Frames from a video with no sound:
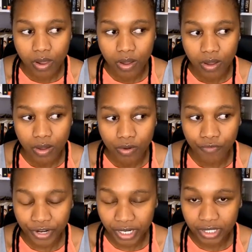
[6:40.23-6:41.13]
For an
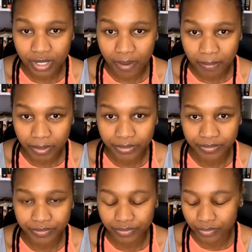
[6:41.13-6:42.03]
example,
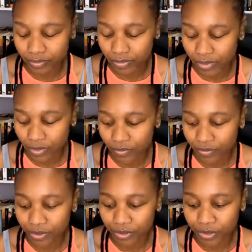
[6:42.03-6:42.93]

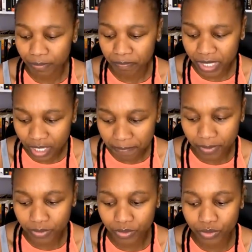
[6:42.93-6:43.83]
the people
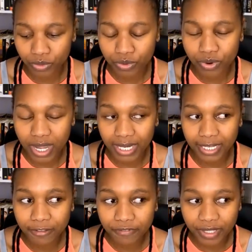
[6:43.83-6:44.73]
who are
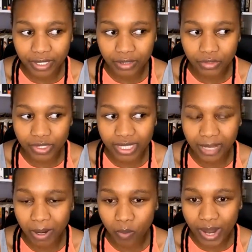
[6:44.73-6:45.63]
living to
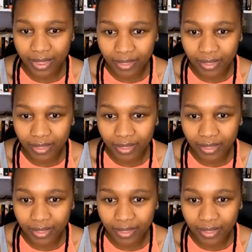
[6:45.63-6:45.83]
Sabawell